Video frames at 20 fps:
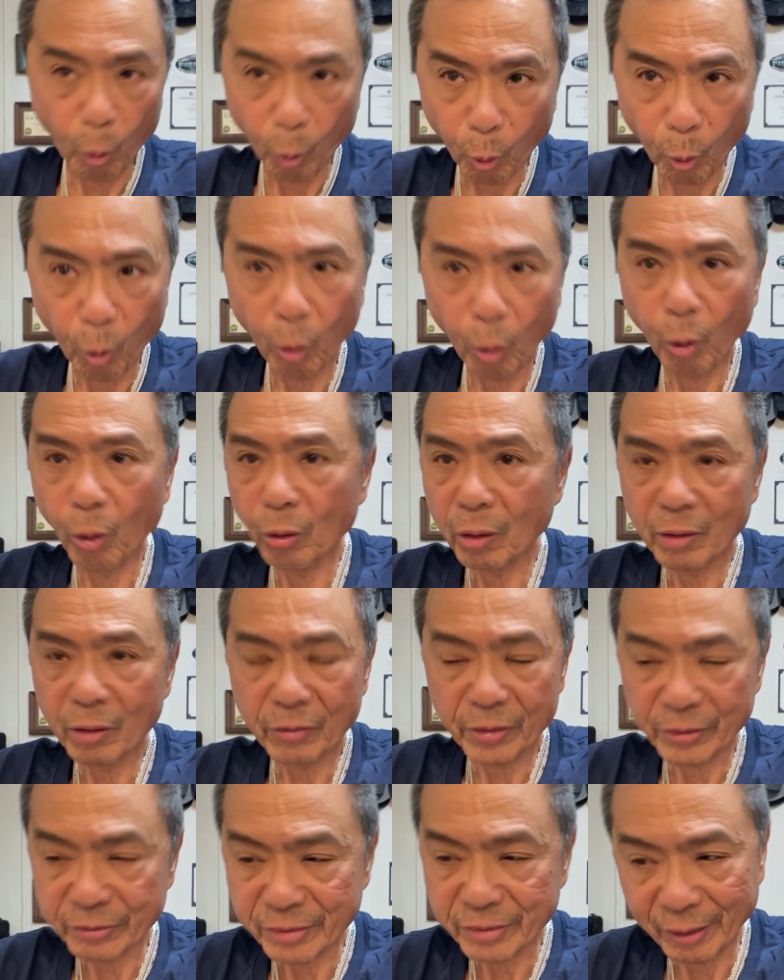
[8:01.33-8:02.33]
all
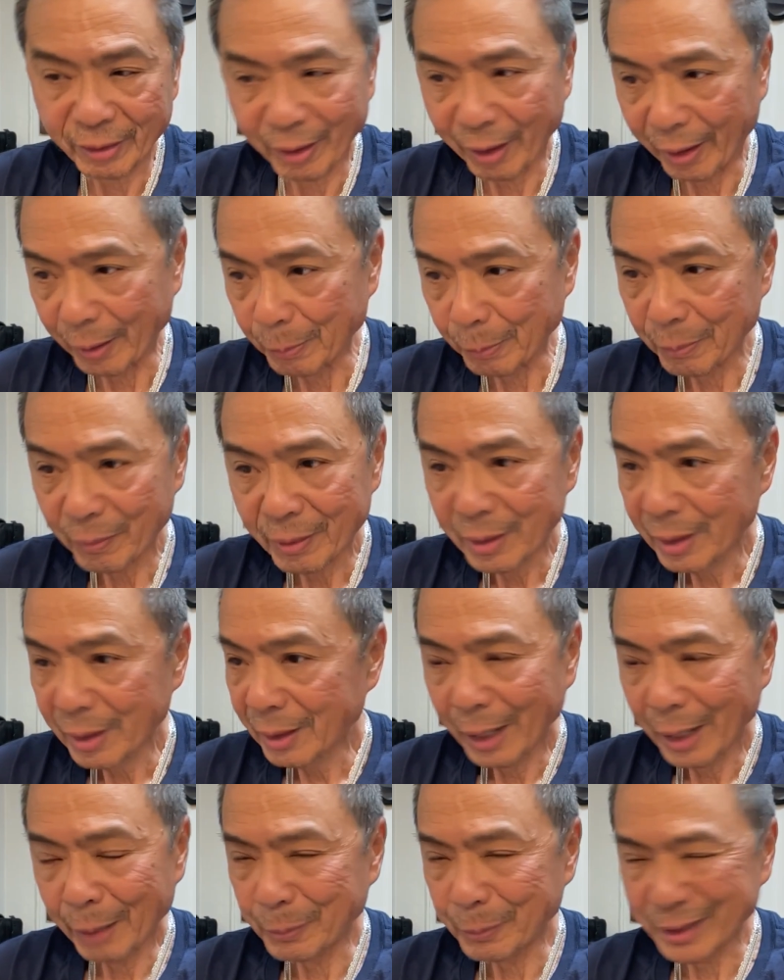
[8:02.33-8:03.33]
the time.
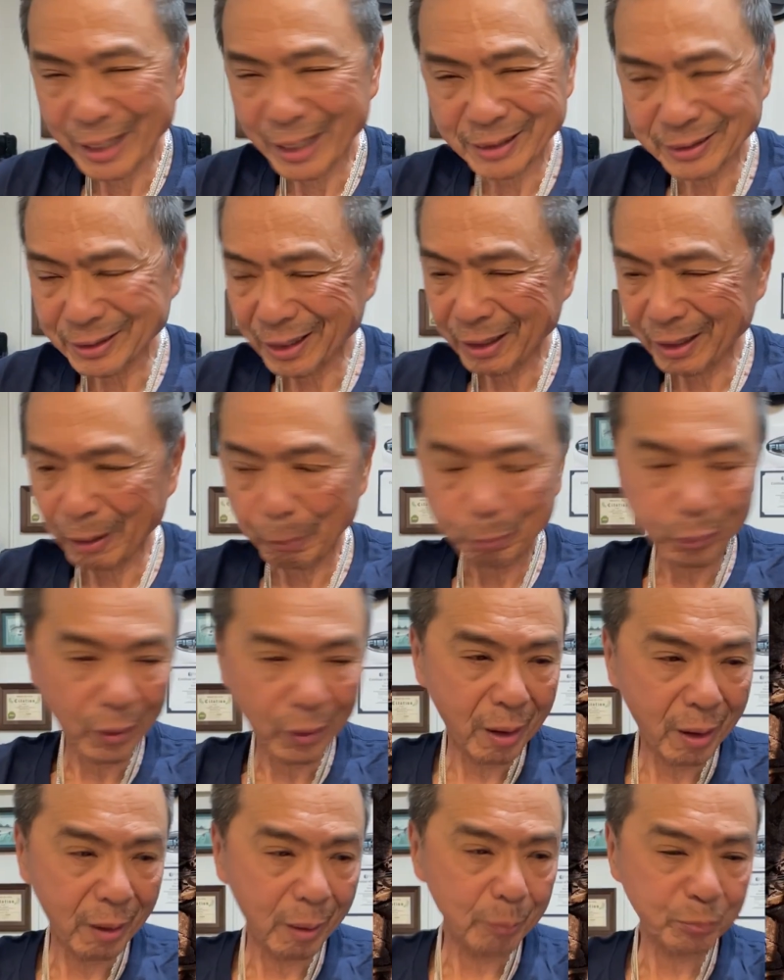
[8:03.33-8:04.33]
I mean, that's not a
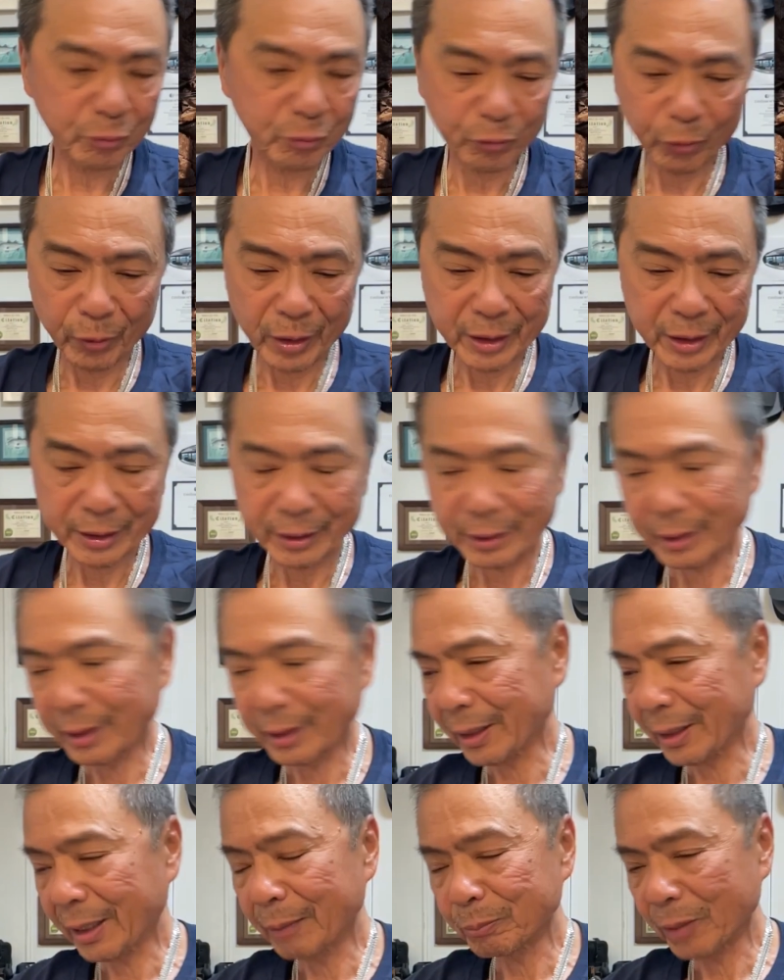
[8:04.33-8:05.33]
prompt for
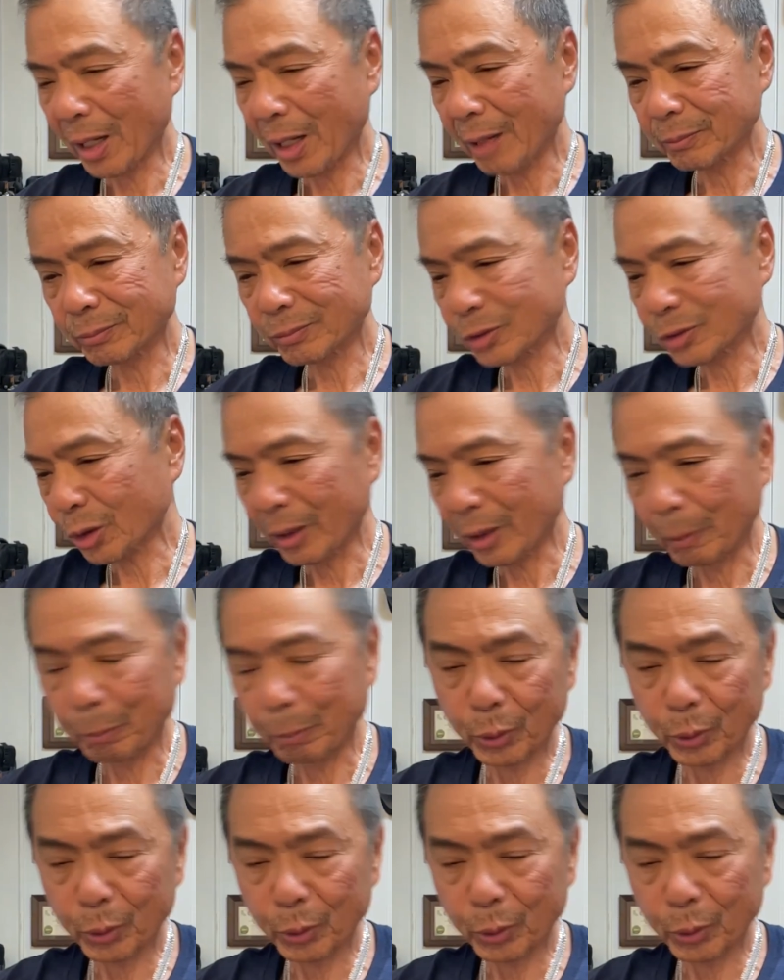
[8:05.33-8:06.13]
anything. I'm not trying to